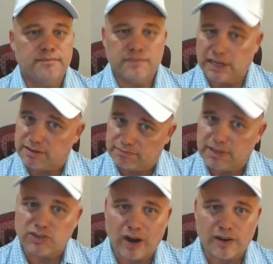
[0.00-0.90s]
That's
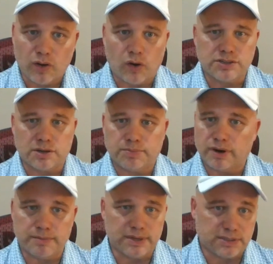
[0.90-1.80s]
a lot of yards in a
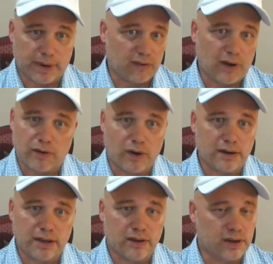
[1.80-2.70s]
play. But somebody like
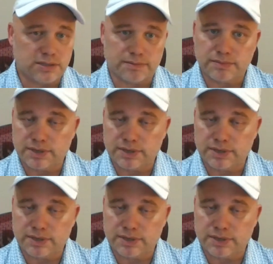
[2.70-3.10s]
Rodney Hill gets